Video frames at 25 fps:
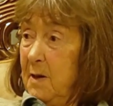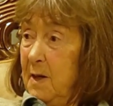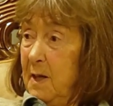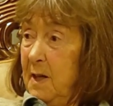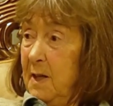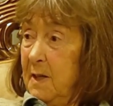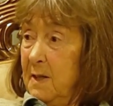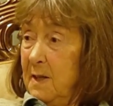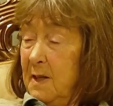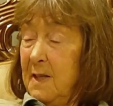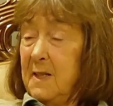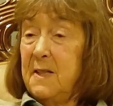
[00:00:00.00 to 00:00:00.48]

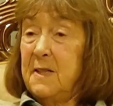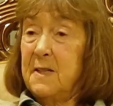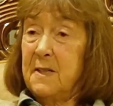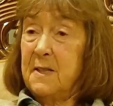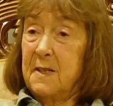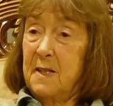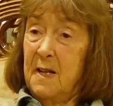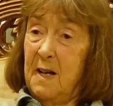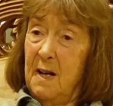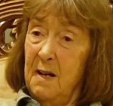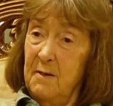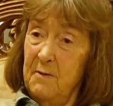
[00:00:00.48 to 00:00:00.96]
At least
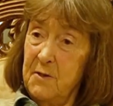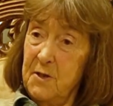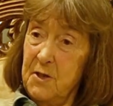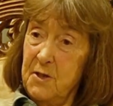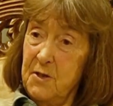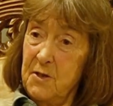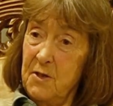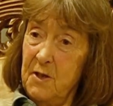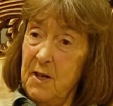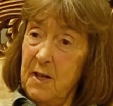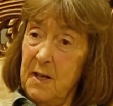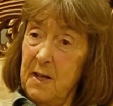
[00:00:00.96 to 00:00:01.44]
they have to
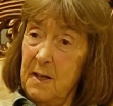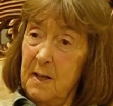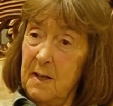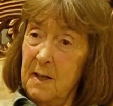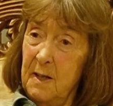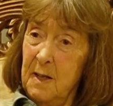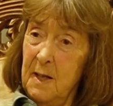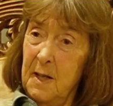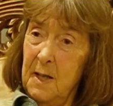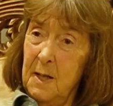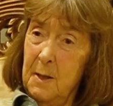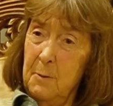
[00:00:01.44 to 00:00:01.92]
drink.
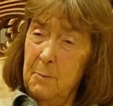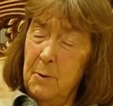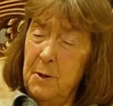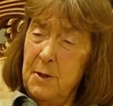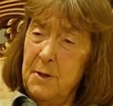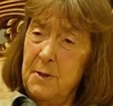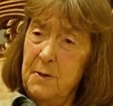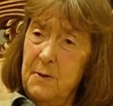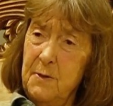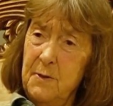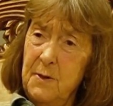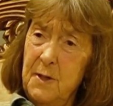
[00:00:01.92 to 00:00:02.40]
But
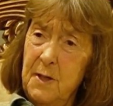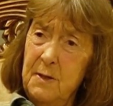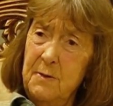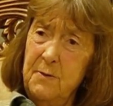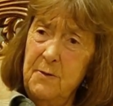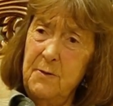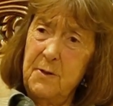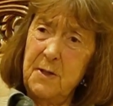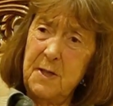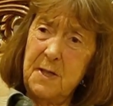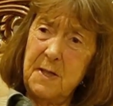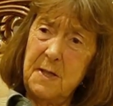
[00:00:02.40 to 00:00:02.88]

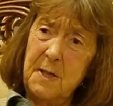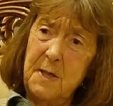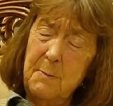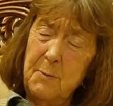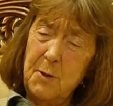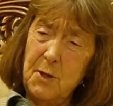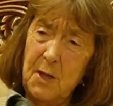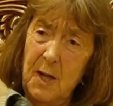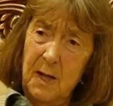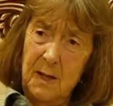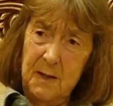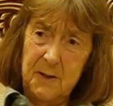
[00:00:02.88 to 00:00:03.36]
those
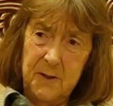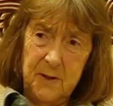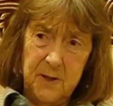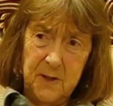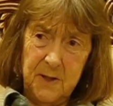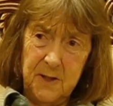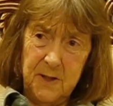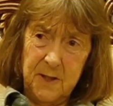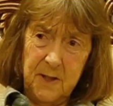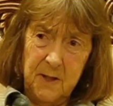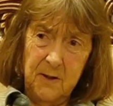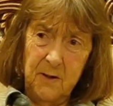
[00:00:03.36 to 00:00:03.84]

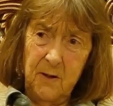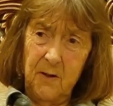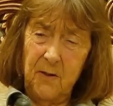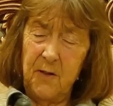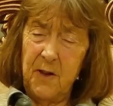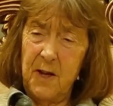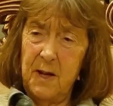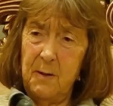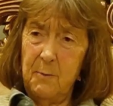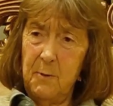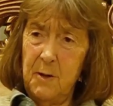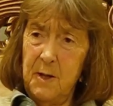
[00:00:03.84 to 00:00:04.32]
encounters are not
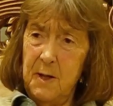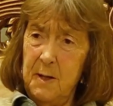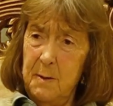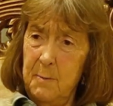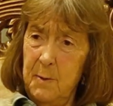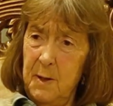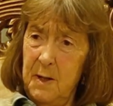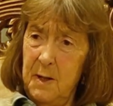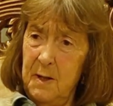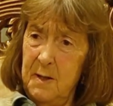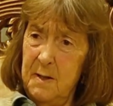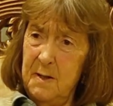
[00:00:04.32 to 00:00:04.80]
there in the
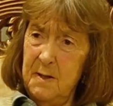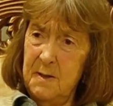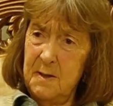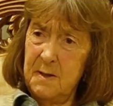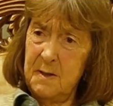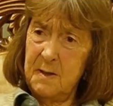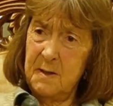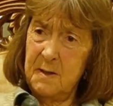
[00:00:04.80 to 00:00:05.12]
Himalayas.